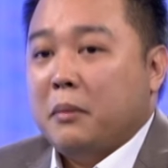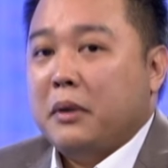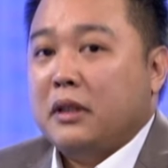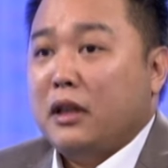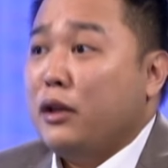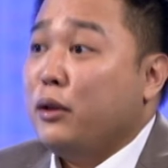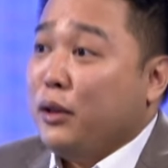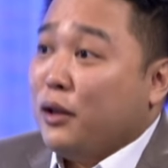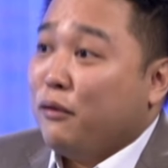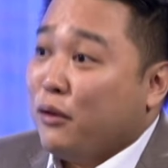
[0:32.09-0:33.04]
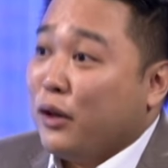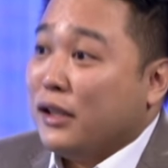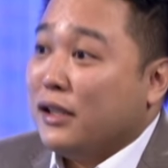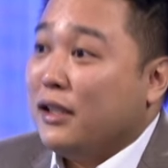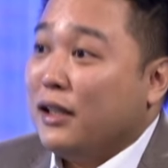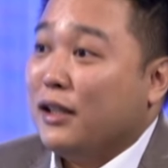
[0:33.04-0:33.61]
But another thing, of course,
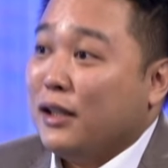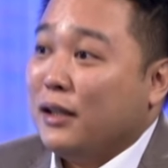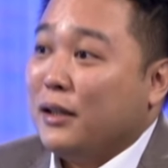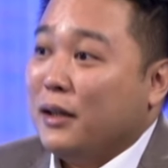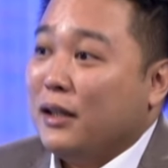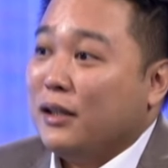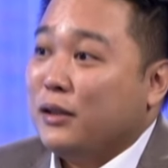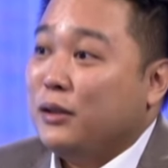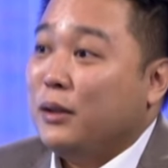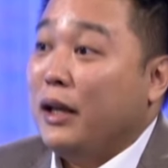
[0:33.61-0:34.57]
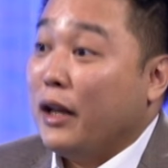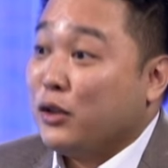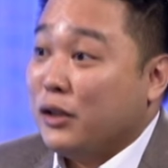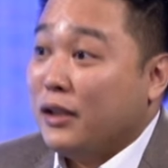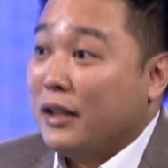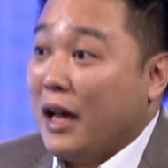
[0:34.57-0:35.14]
is the uh,
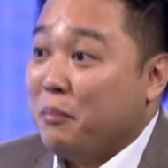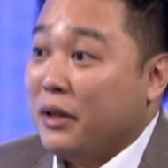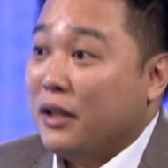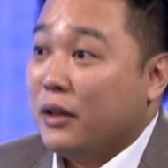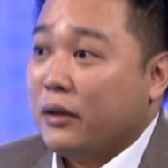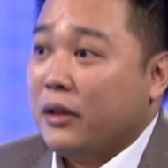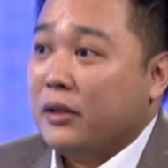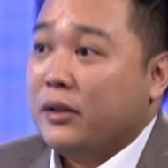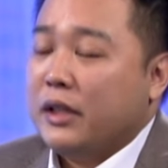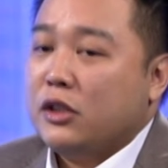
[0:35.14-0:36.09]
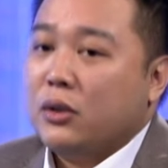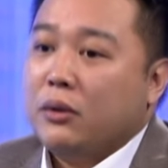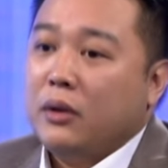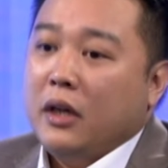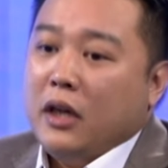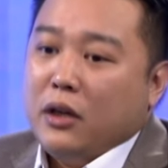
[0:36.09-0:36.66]
elections that happened happened in the country. And so,
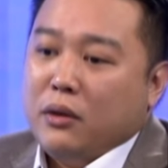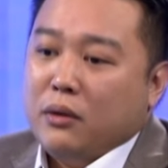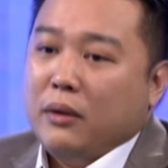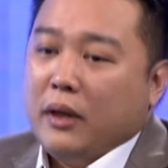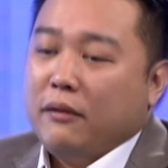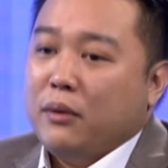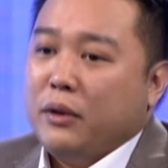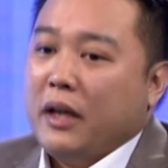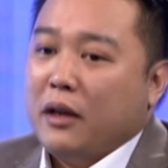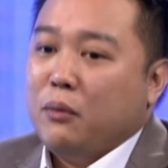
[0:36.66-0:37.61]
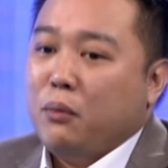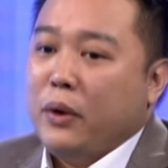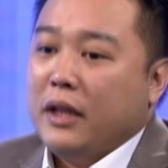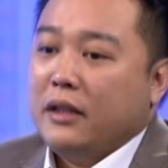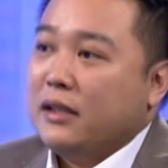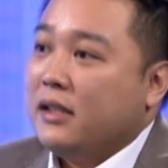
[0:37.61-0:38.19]
you know, everyone had a
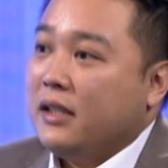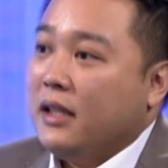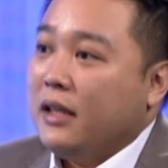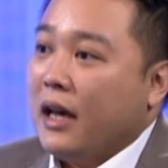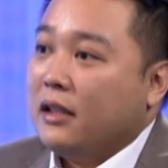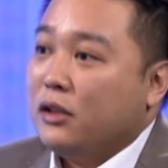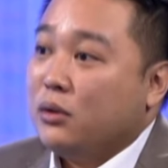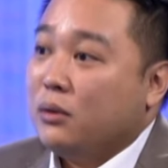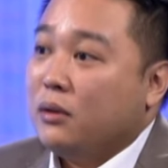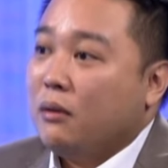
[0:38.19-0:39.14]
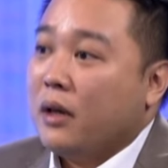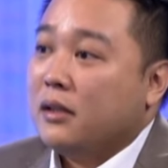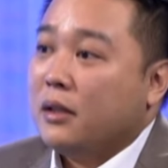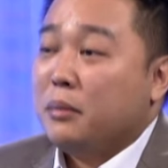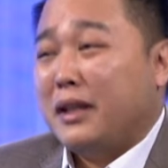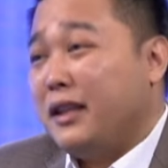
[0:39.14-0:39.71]
wait and see attitude towards
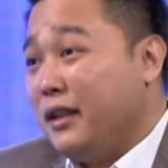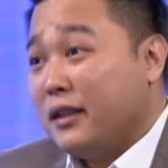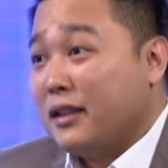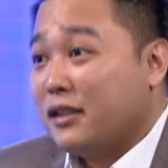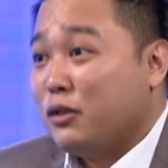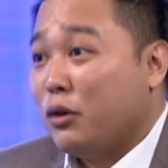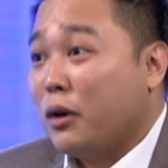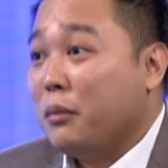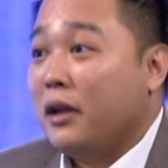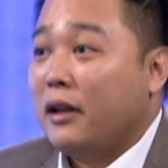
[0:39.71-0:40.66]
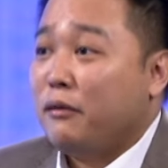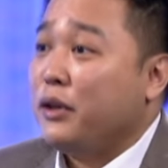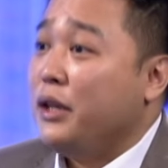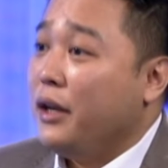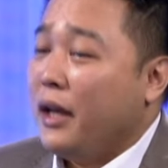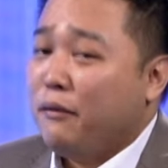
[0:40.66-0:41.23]
it. But I think that's normal. Every
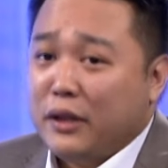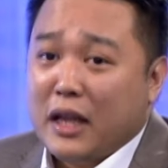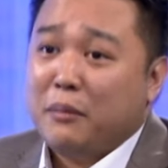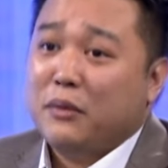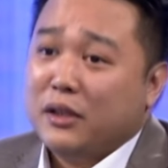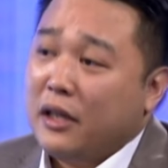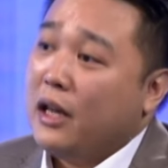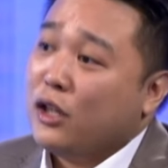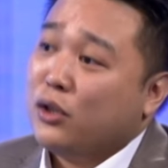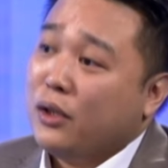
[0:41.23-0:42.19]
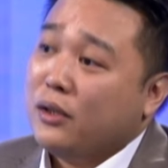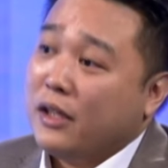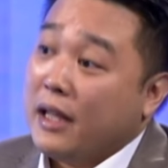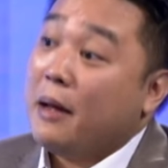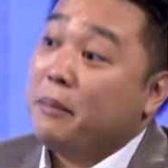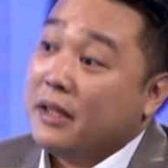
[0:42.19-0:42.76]
every time there's an election, it
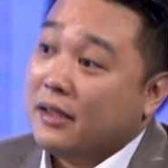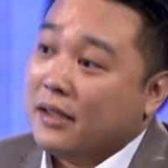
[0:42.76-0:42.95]
happens.